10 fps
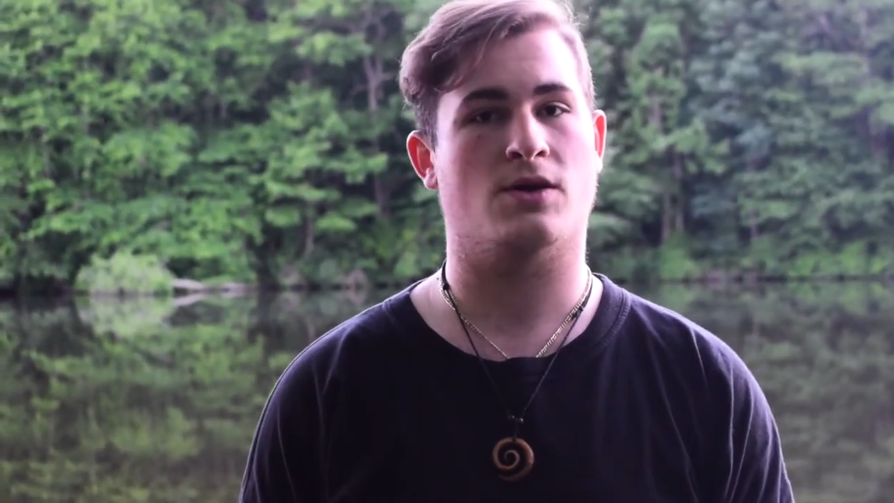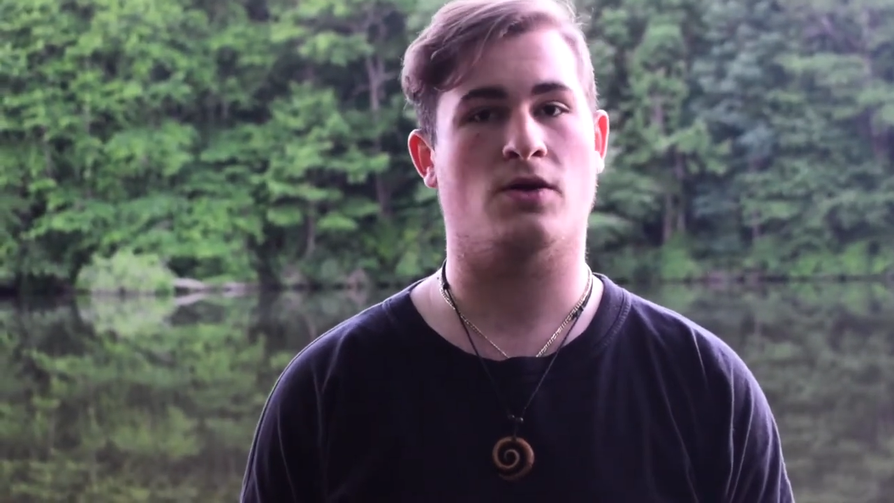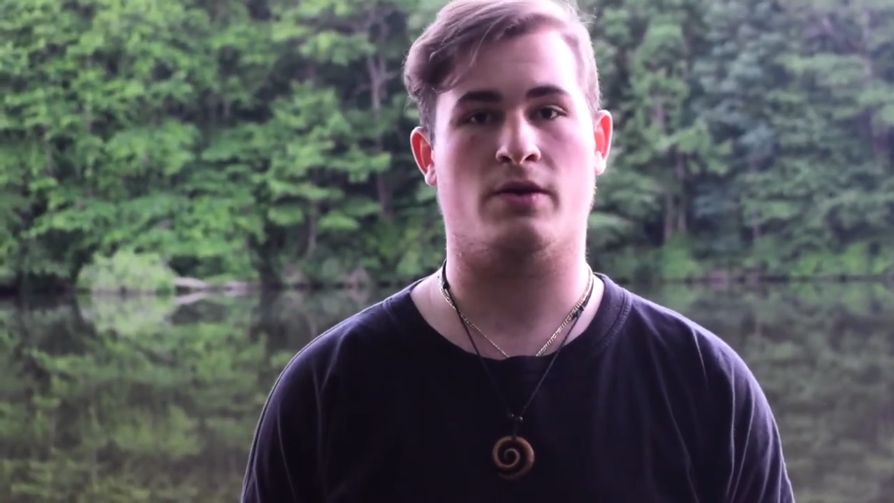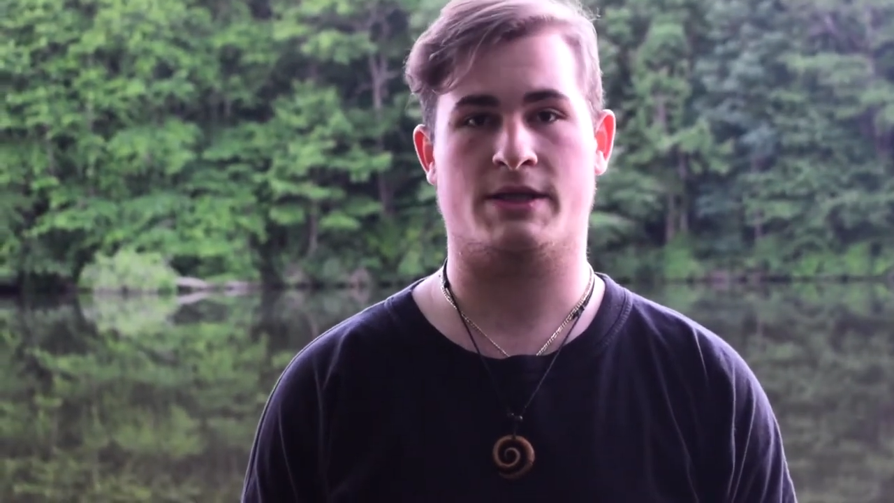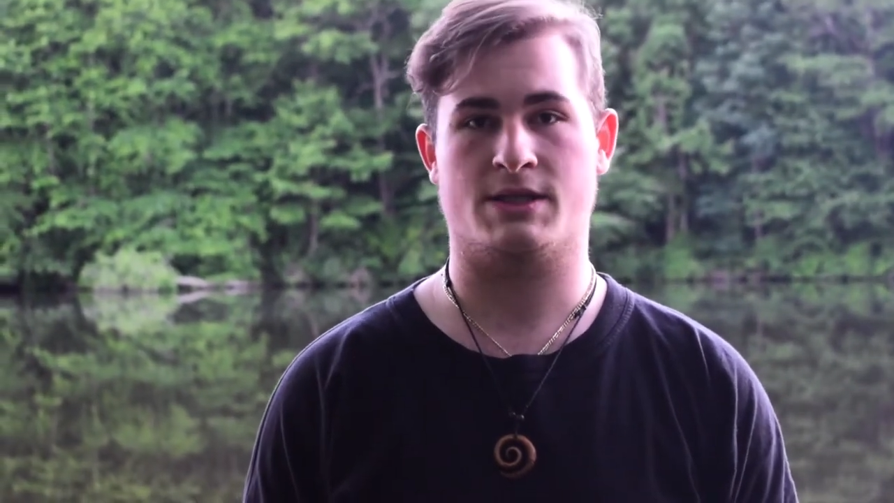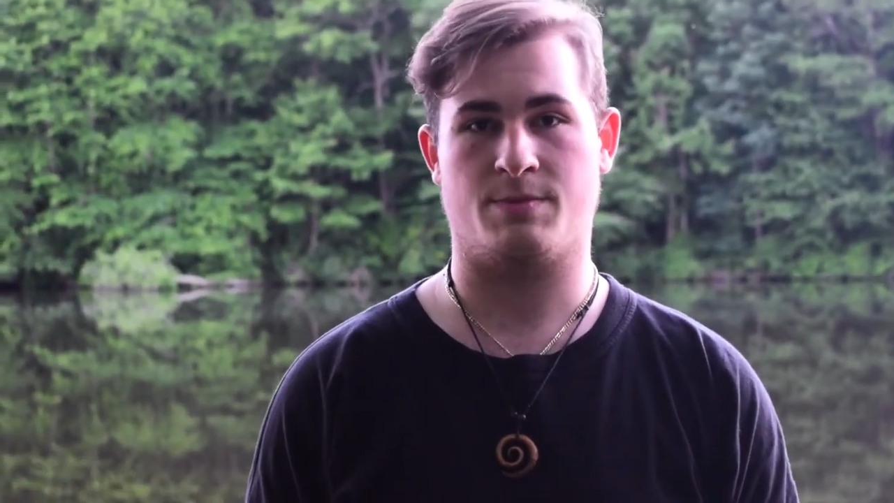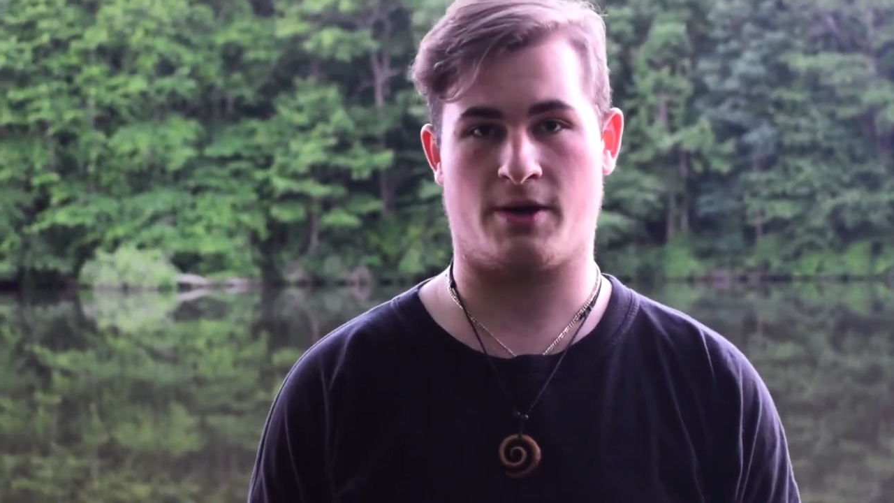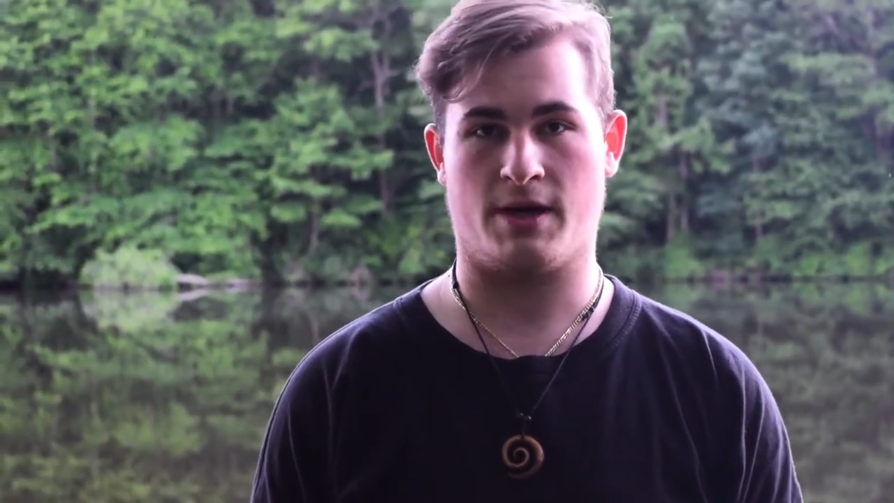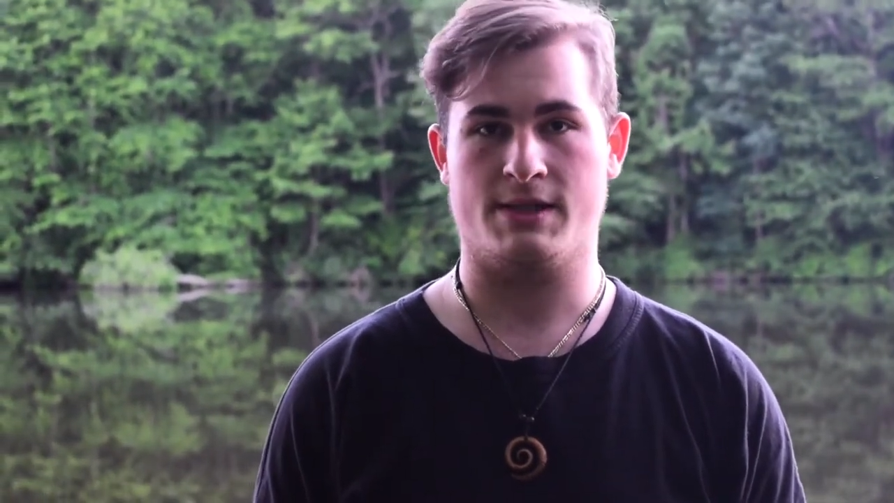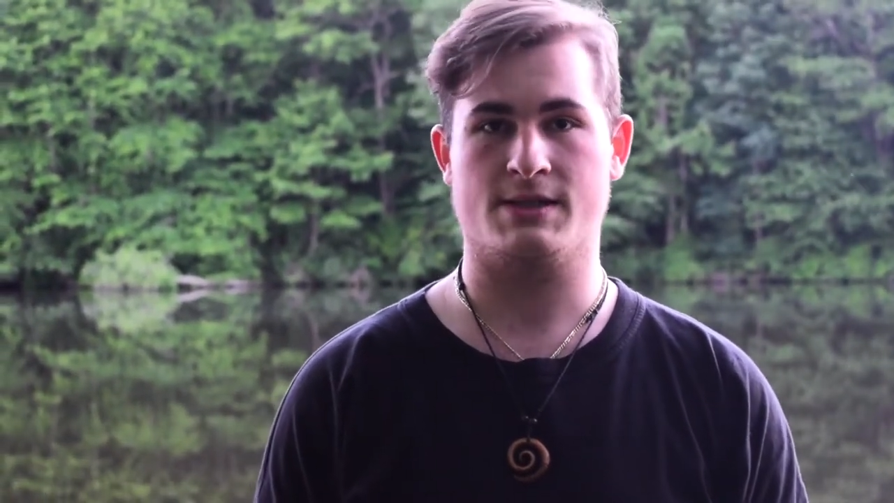the Holy
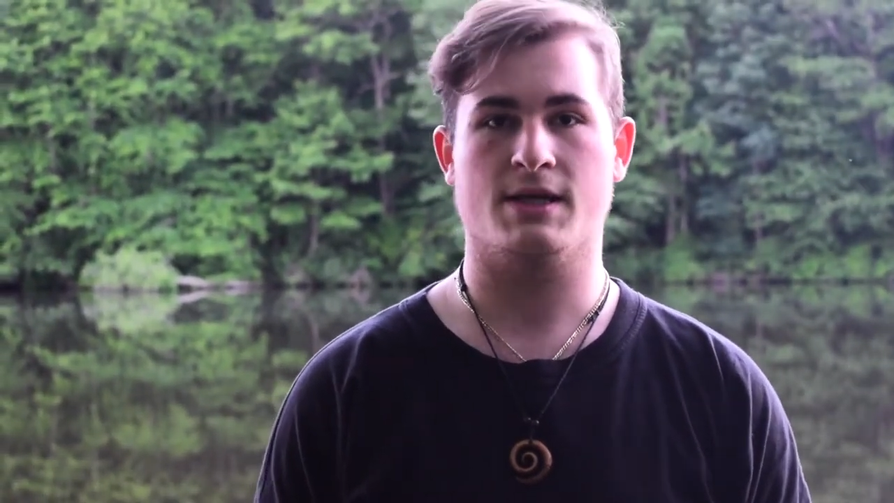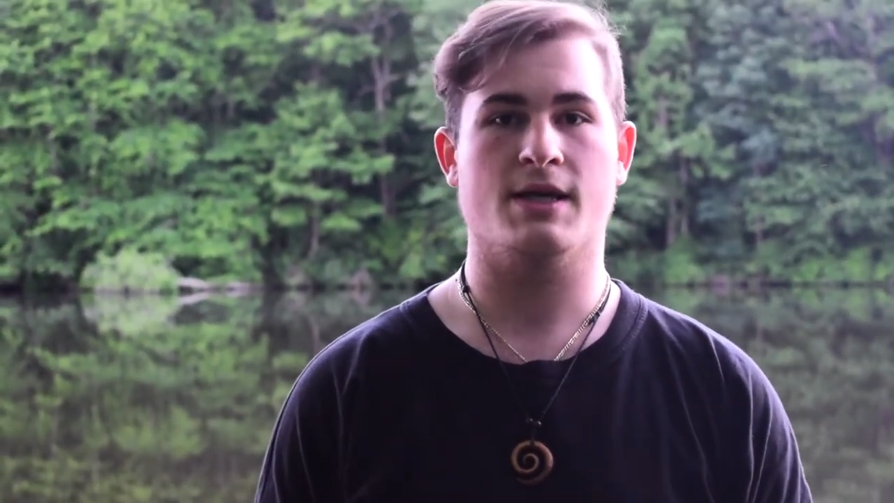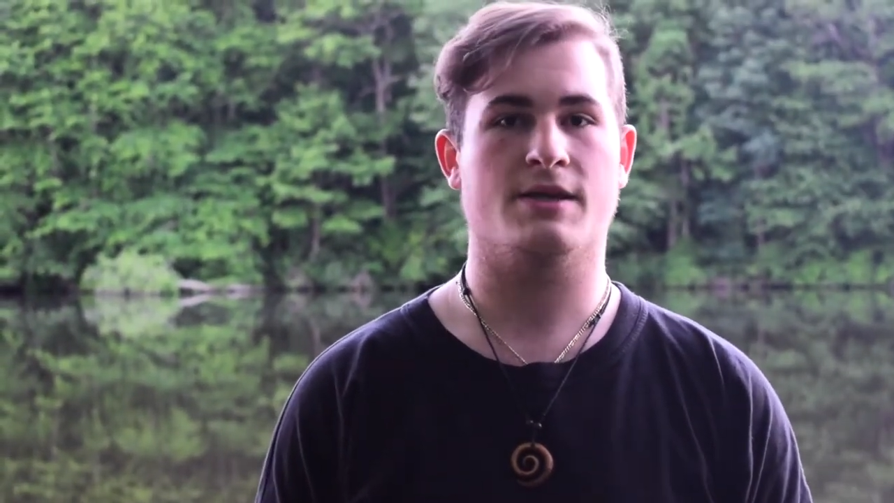Spirit,